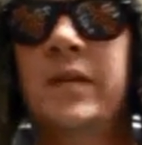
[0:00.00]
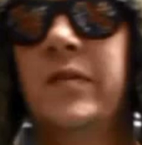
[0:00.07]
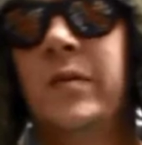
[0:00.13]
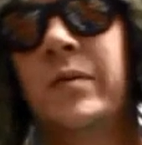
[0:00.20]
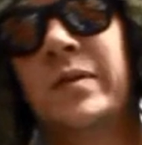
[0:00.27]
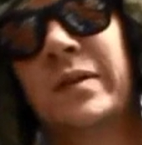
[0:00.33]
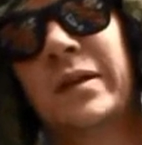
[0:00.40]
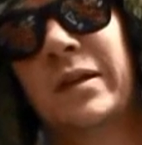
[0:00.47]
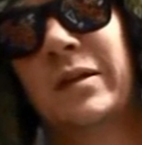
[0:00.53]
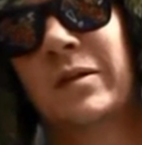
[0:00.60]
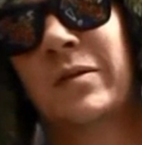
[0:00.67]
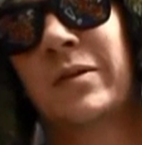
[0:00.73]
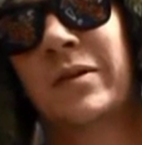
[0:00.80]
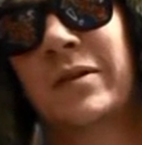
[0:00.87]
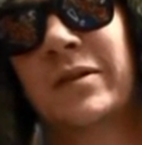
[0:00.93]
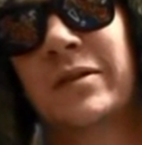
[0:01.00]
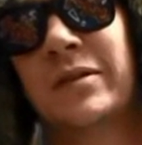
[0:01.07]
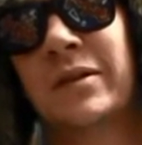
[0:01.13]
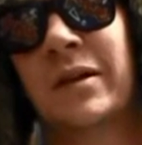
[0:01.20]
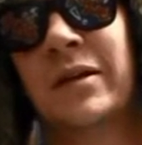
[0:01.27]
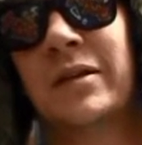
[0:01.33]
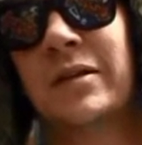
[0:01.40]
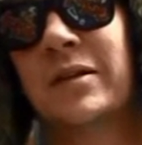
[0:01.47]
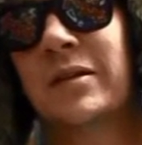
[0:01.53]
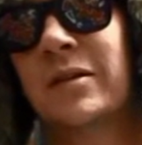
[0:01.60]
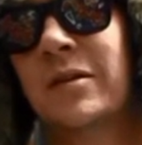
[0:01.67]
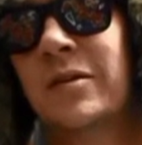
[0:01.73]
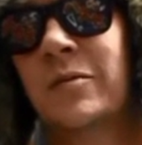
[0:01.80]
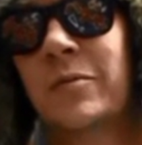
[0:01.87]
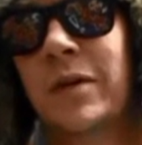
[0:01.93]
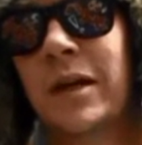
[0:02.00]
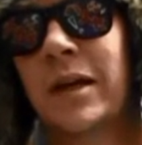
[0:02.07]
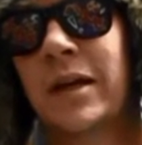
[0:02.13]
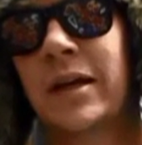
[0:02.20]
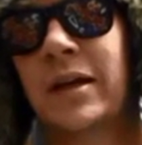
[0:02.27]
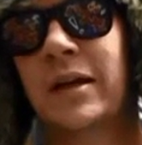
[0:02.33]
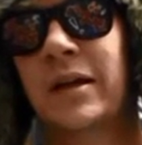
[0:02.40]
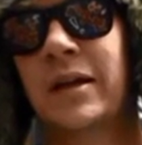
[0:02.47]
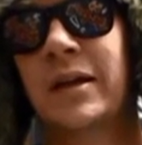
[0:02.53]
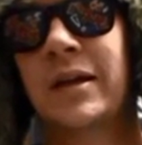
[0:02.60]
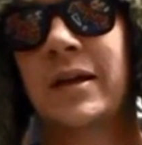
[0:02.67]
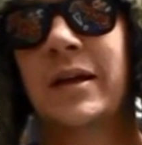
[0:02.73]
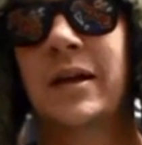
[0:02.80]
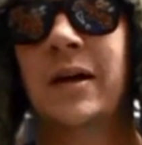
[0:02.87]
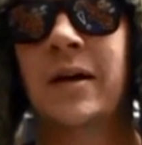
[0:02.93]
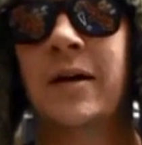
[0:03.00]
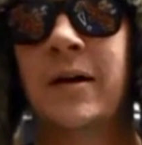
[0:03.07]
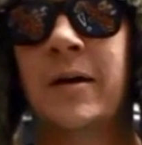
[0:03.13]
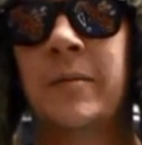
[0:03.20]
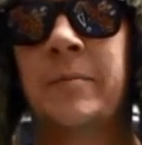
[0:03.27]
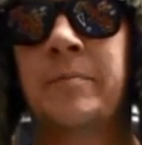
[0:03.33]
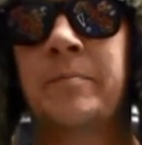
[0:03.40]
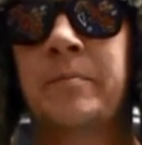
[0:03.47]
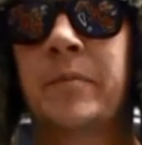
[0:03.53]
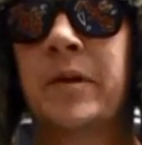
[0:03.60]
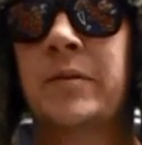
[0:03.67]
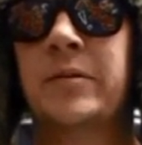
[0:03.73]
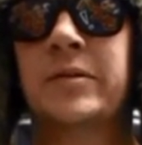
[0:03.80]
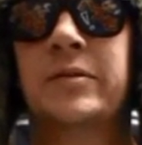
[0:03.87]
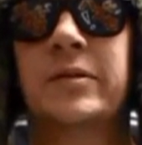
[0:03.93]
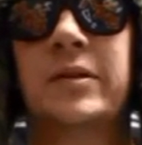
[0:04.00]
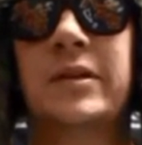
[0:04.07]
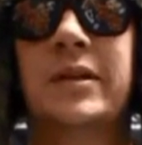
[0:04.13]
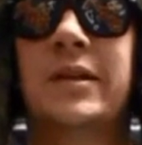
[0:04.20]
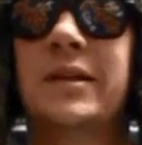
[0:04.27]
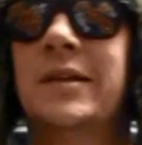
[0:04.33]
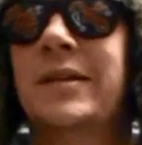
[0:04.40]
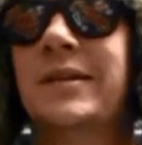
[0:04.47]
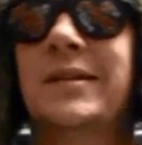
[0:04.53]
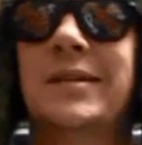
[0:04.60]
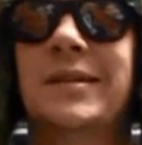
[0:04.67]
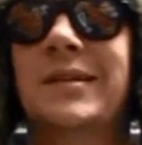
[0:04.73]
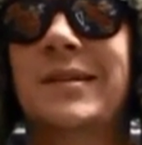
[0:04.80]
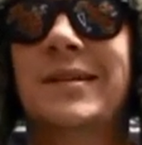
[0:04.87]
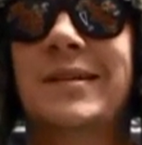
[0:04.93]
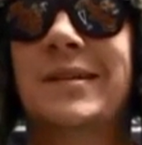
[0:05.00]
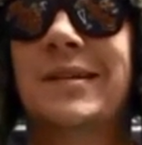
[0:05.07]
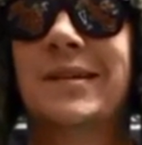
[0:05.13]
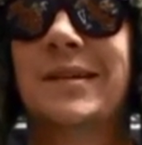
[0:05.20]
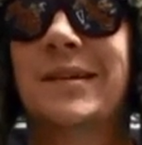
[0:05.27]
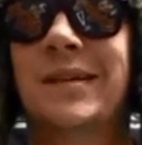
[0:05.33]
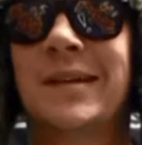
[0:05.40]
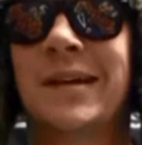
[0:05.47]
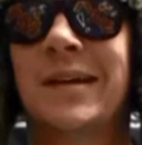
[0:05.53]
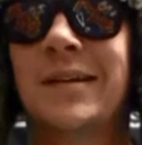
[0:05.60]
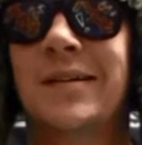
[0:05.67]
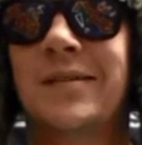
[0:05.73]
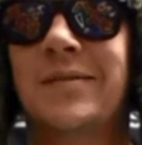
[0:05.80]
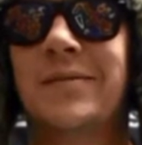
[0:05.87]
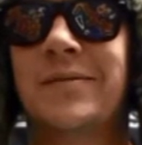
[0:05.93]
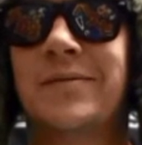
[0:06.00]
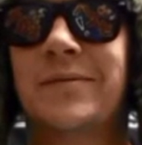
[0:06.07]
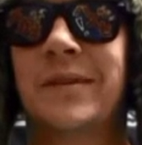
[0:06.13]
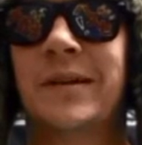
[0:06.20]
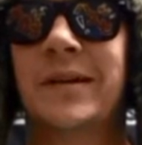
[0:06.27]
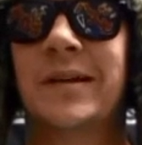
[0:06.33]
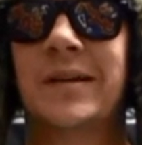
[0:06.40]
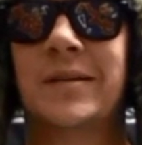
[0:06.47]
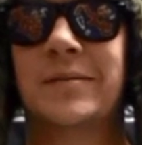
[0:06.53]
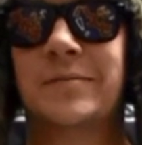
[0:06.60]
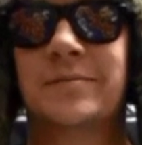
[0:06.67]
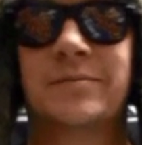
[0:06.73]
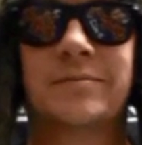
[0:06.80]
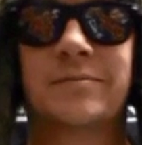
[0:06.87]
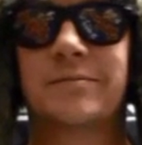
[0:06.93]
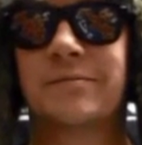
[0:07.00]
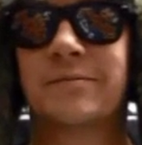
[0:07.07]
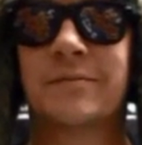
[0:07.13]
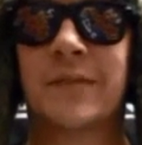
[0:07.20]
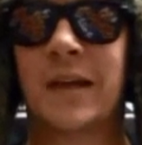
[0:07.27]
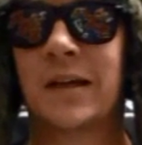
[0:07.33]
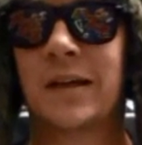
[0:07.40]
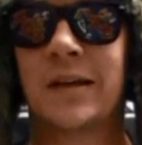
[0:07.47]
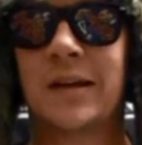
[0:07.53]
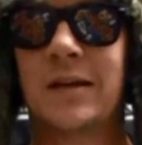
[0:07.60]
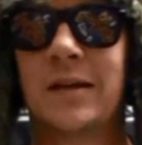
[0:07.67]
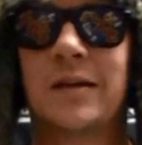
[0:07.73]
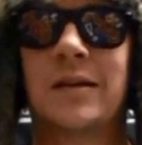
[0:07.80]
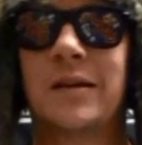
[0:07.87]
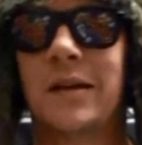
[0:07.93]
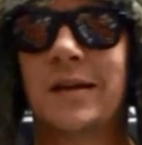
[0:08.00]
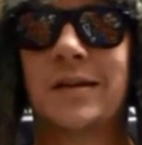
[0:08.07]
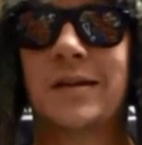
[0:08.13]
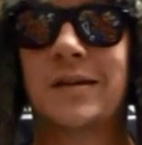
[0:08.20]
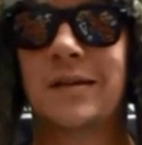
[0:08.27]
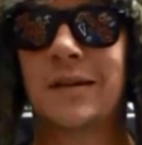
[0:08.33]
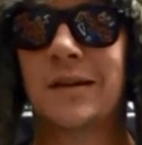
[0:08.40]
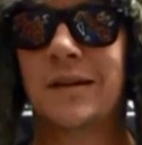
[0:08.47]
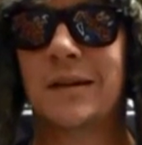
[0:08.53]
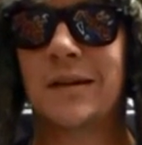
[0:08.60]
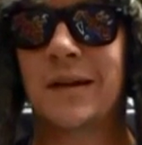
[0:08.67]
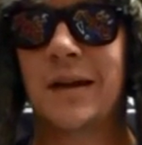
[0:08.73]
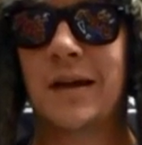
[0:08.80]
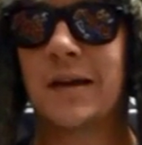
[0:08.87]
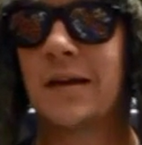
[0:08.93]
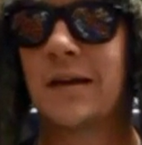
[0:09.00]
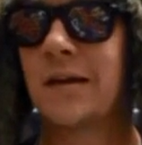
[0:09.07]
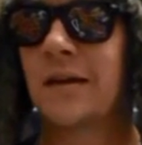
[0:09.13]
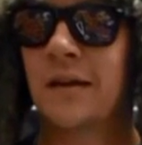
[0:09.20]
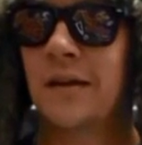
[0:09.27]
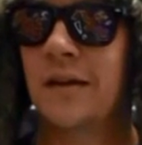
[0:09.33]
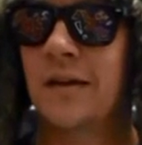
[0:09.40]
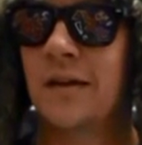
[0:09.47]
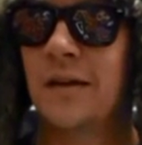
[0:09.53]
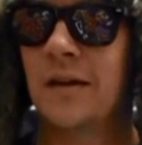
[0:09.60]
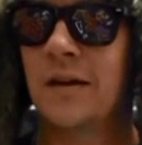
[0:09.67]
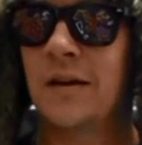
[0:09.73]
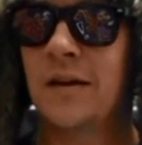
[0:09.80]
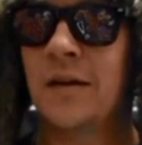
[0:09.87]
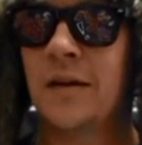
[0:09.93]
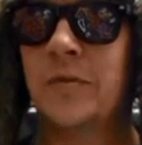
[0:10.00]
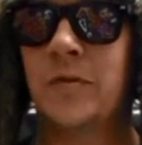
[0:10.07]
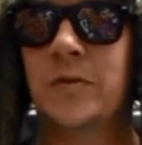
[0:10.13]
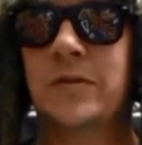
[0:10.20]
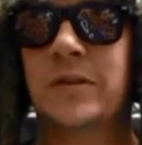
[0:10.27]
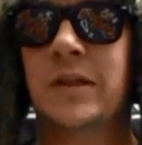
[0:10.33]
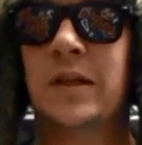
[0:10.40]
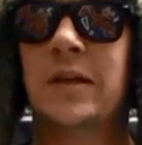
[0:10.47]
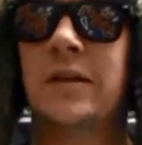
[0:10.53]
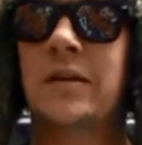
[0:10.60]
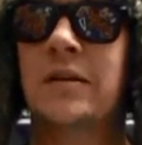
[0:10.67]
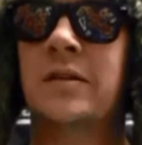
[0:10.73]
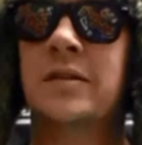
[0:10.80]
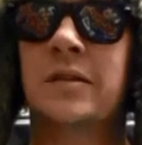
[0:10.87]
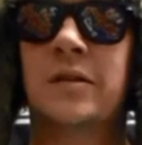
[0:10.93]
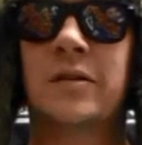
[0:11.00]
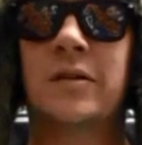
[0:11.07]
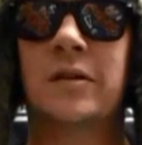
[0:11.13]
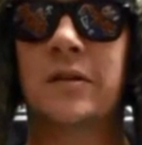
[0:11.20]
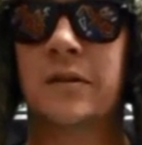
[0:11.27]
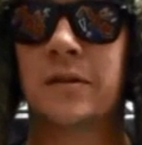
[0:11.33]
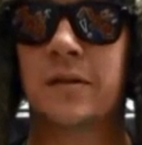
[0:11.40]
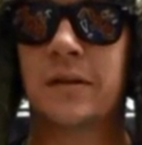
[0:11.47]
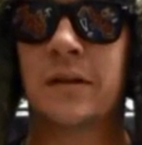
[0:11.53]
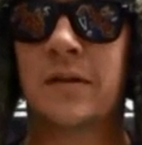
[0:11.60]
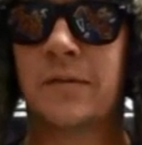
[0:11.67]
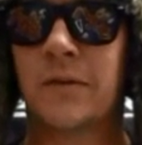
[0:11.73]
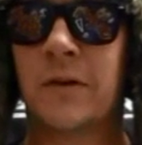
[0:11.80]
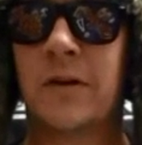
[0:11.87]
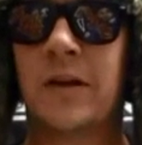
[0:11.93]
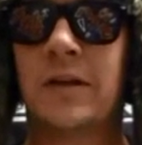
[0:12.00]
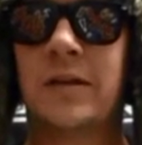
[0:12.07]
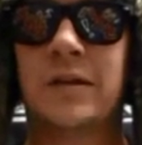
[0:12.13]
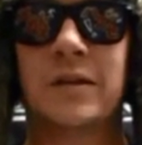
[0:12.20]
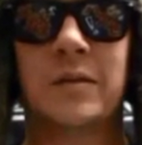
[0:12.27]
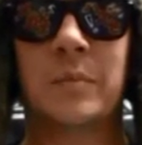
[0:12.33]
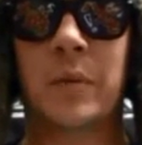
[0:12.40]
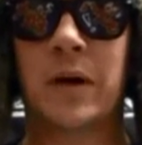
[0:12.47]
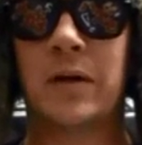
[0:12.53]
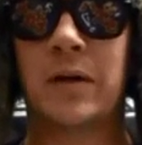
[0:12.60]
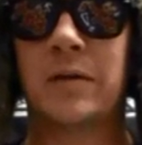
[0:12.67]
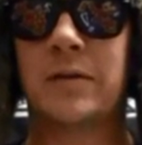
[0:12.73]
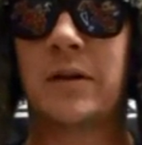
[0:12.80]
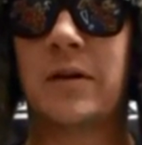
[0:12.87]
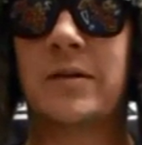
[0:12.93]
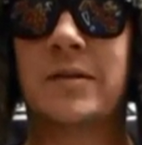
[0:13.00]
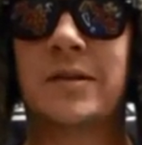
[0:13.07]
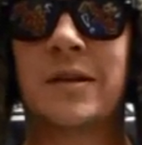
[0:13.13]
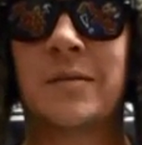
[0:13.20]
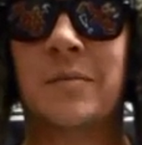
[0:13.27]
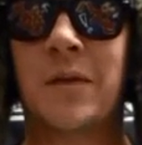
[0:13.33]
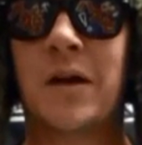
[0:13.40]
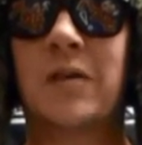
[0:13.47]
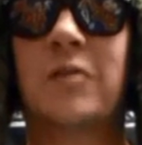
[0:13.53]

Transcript: So I was leaning kind of her way. But it was really kind of neck and neck and neck and neck up towards the end, until at the very end they did bottle darts, and